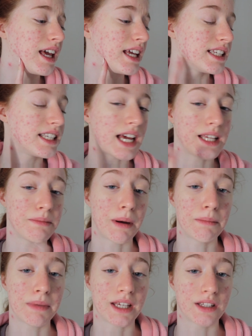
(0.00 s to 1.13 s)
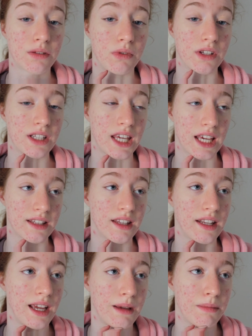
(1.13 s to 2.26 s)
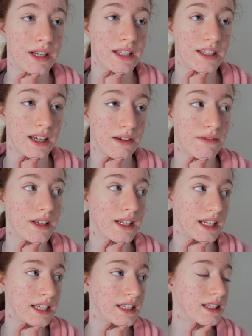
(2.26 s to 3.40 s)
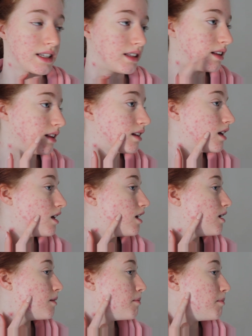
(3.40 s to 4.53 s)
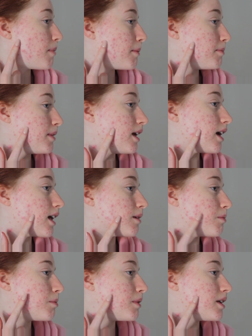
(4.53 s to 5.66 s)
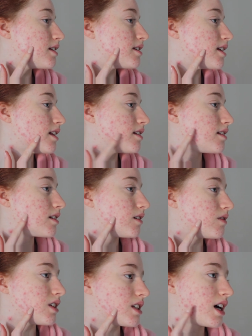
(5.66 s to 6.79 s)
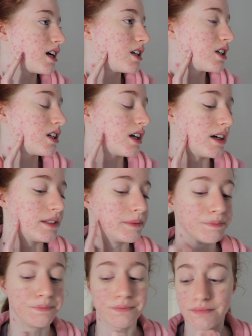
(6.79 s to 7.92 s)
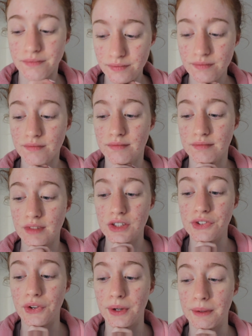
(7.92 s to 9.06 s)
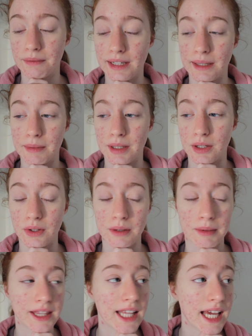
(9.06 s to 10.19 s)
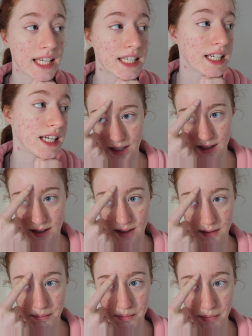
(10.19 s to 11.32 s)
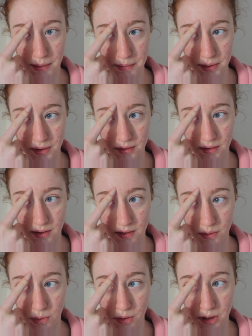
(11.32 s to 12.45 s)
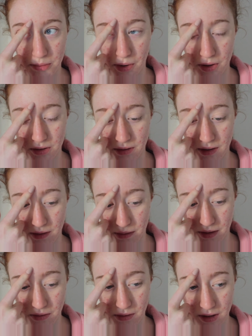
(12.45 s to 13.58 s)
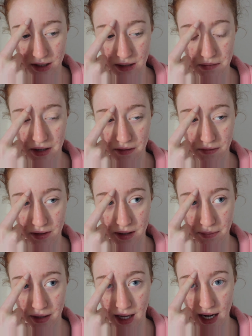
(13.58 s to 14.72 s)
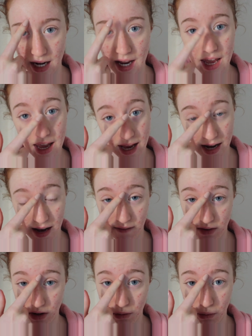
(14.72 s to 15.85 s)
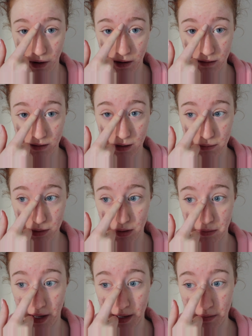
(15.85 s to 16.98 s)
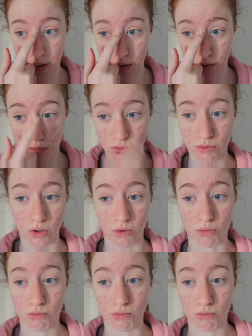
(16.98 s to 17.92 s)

isn't as bumpy as it was yesterday, but it's definitely still bumpy and a bit sensitive to touch. Um, so I'm really a bit annoyed about that. This pimple or spot or whatever you want to call it seems to have filled up again and I have a new one in between my eyebrows. So